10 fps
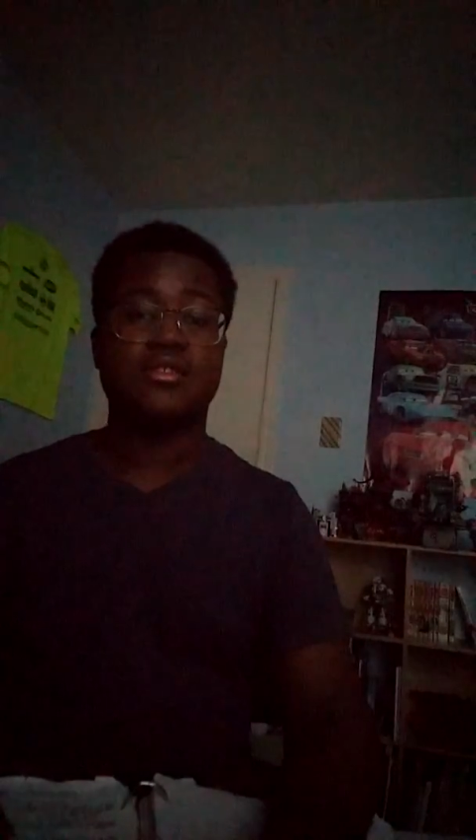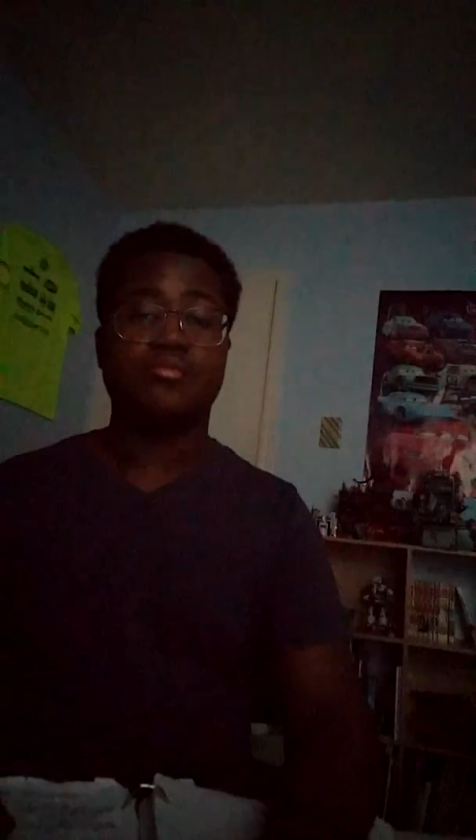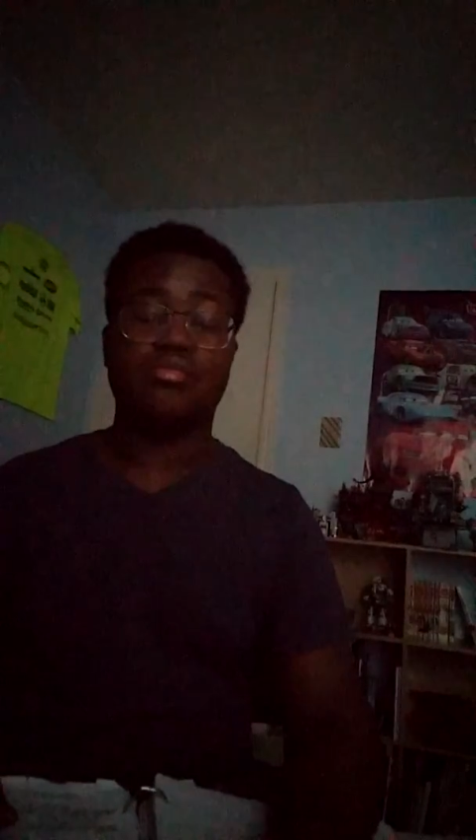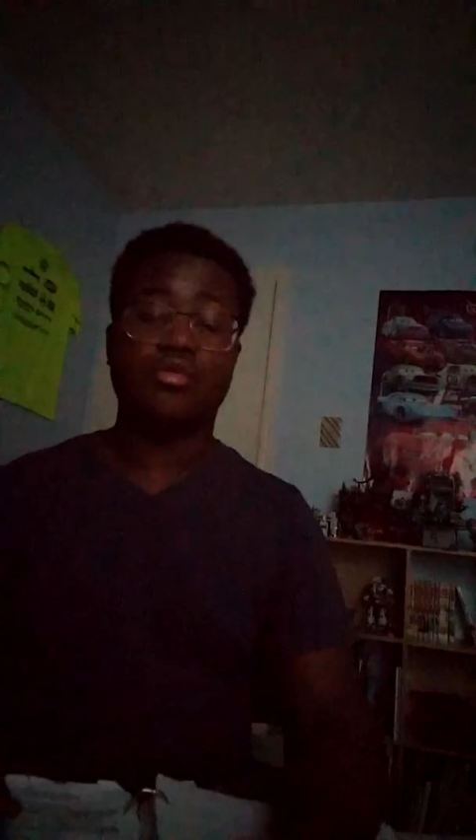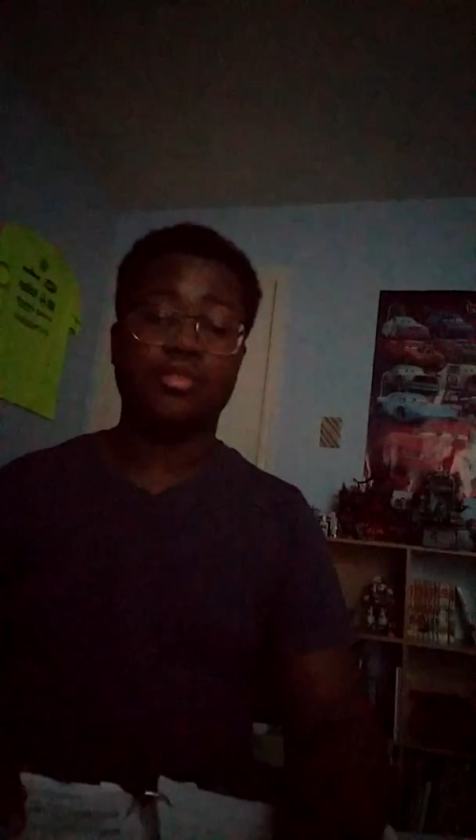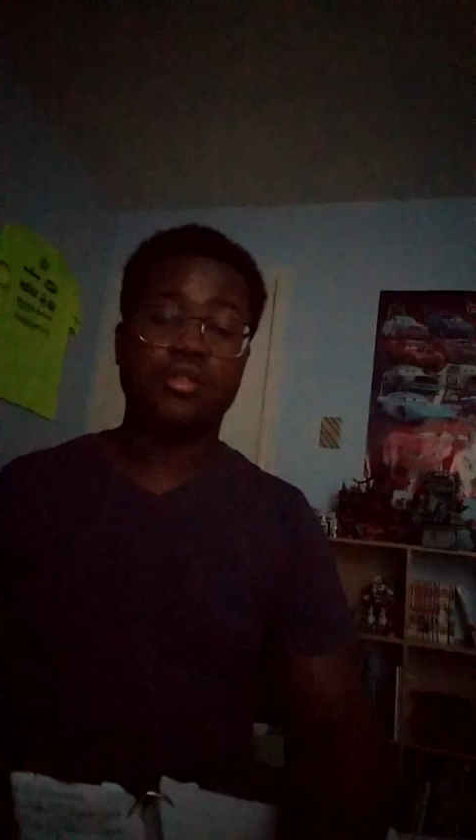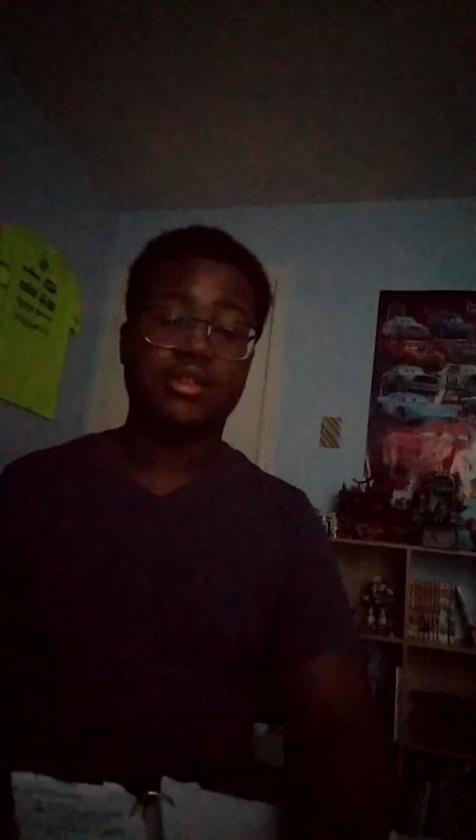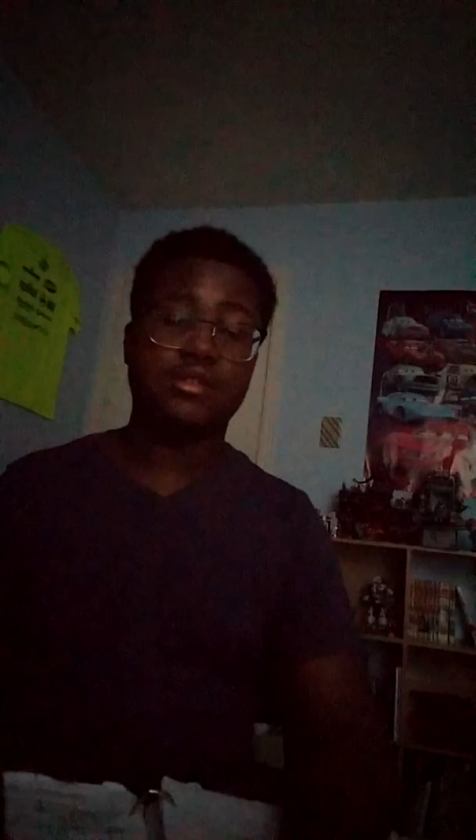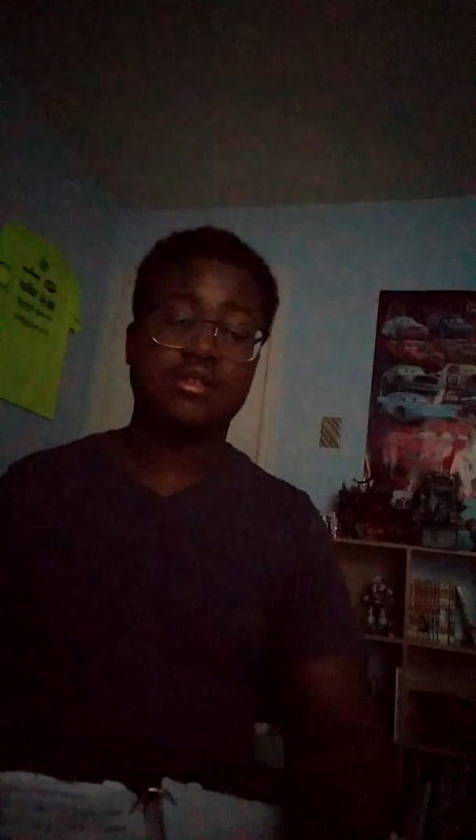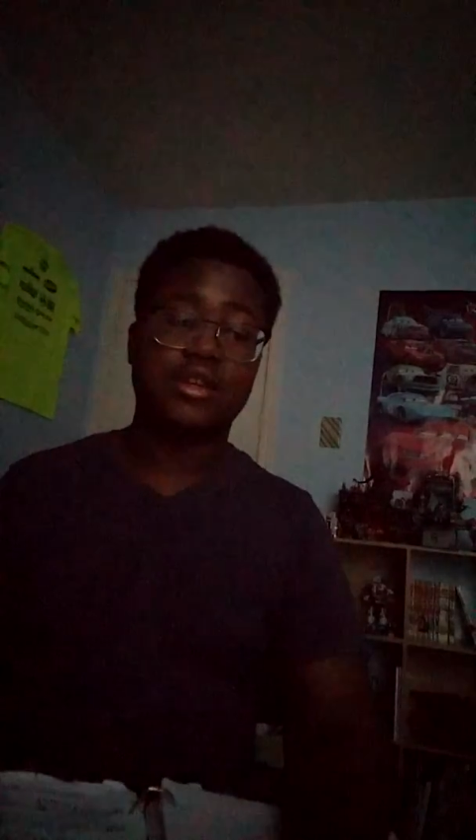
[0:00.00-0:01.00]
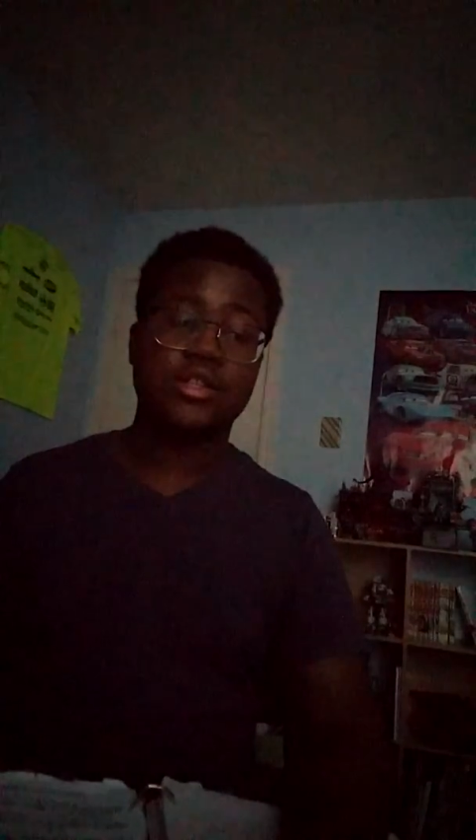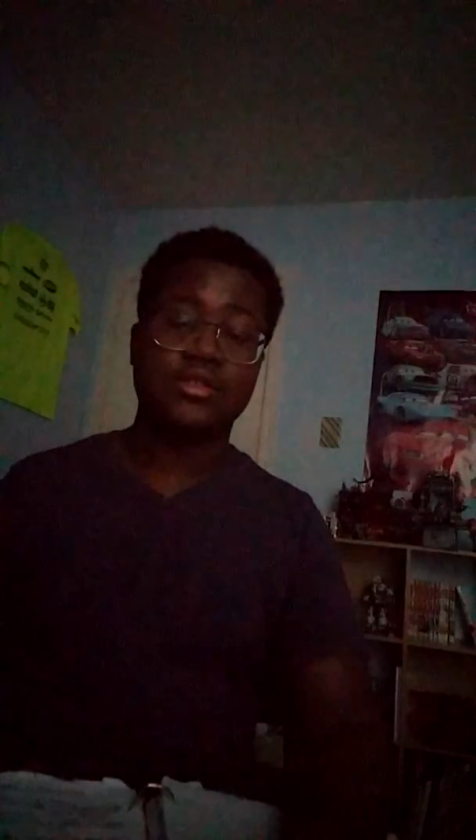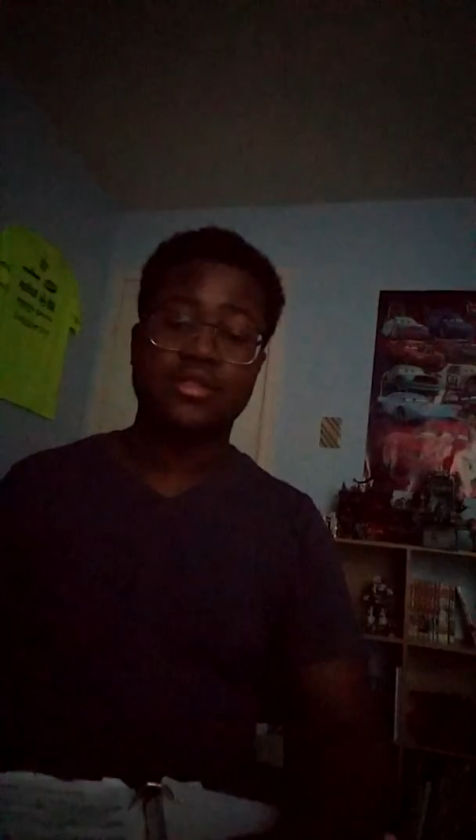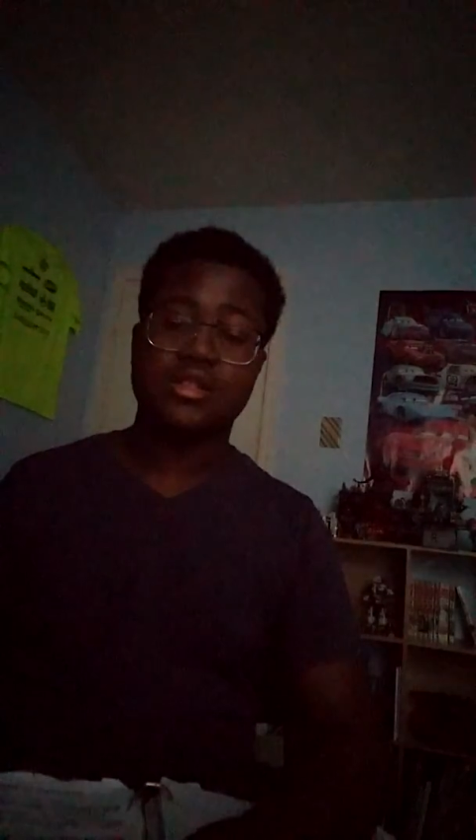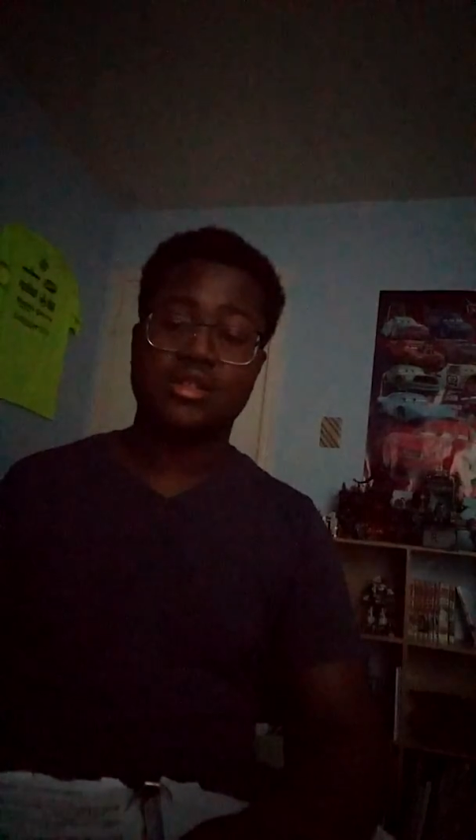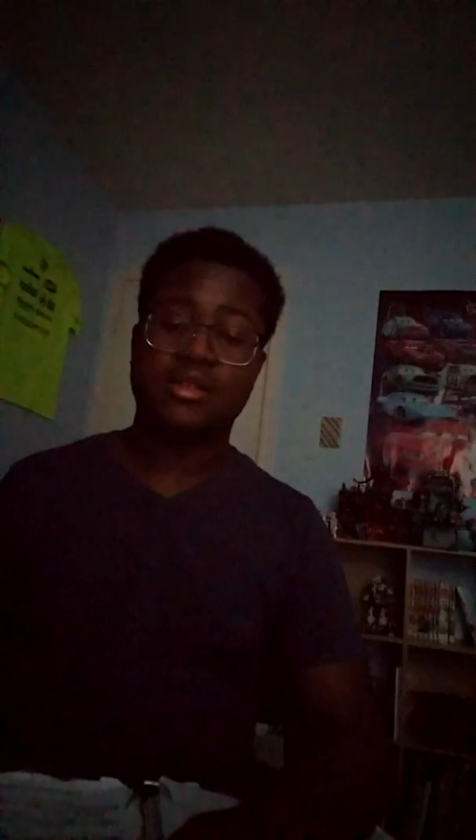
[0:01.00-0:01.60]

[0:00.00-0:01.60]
more than the others.